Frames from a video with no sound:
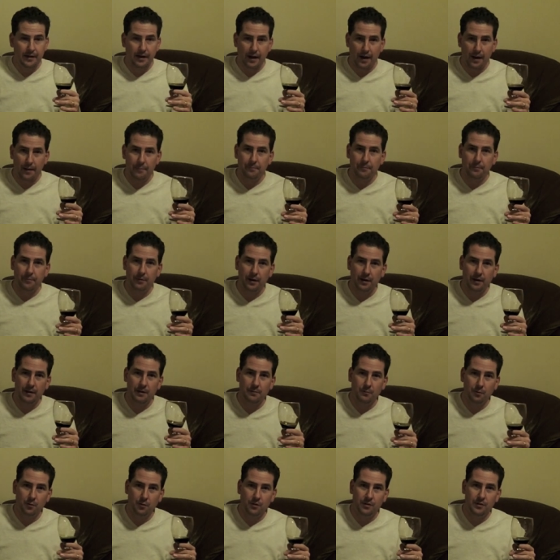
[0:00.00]
I'm probably
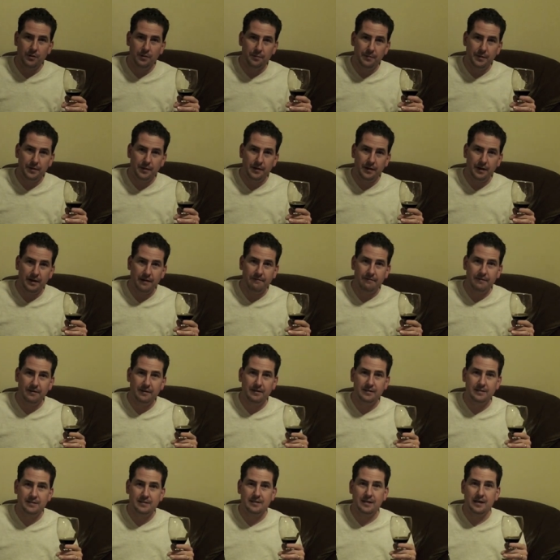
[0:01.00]
more on the Beer Advocate